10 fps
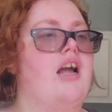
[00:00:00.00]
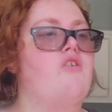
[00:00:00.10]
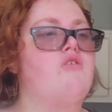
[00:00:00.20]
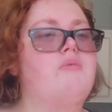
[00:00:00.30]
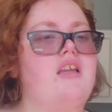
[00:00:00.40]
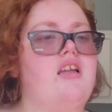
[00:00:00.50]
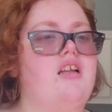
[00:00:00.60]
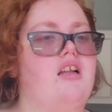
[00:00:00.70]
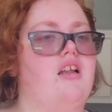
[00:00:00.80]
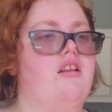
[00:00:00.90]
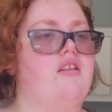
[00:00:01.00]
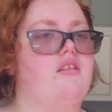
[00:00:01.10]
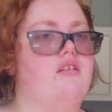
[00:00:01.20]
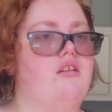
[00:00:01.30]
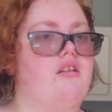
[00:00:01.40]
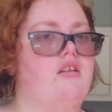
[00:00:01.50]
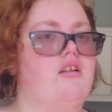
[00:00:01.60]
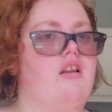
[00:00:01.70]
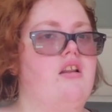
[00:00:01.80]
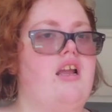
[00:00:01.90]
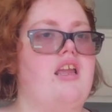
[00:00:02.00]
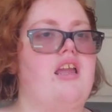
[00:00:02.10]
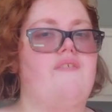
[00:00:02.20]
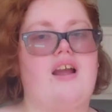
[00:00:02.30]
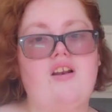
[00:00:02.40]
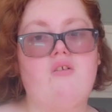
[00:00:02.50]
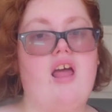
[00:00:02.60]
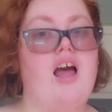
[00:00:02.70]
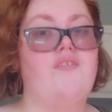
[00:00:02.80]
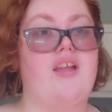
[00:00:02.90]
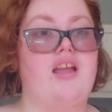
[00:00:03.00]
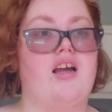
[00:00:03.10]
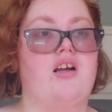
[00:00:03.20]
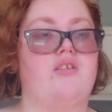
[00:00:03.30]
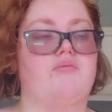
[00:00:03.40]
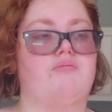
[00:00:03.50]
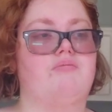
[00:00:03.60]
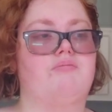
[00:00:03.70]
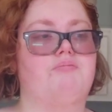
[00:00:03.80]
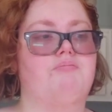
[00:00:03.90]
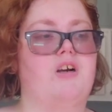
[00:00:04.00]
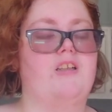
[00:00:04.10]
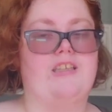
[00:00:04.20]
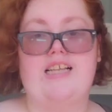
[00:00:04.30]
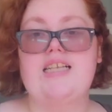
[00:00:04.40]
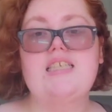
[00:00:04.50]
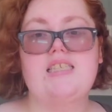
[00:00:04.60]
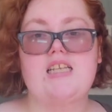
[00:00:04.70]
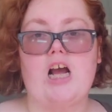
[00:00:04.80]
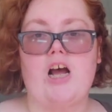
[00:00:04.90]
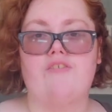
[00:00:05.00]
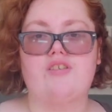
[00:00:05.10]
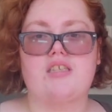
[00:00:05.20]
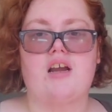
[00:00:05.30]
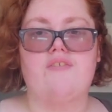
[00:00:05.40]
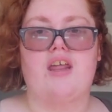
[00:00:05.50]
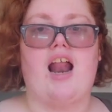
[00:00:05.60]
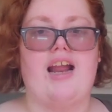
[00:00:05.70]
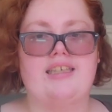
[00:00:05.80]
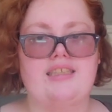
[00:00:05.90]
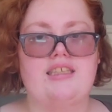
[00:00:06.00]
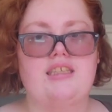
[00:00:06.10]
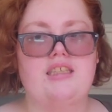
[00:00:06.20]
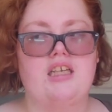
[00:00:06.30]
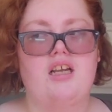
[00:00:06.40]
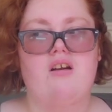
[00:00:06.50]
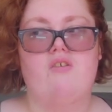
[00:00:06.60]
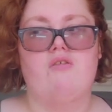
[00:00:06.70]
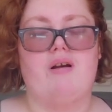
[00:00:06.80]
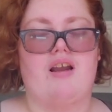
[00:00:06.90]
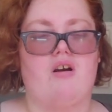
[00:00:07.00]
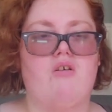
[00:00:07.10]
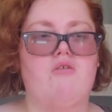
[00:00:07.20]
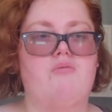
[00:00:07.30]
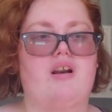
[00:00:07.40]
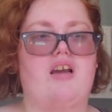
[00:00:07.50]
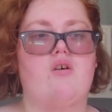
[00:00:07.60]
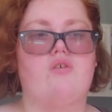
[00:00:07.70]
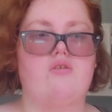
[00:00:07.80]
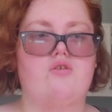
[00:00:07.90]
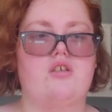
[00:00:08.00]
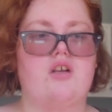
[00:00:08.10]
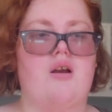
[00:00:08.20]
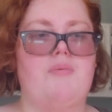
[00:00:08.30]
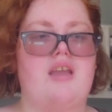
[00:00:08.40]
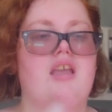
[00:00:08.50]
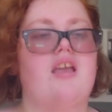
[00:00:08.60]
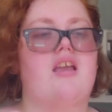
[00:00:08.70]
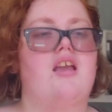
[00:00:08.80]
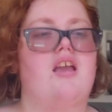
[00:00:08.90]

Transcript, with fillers: I normally like if I don't have a um list of stuff that I need for my home when I go grocery shopping.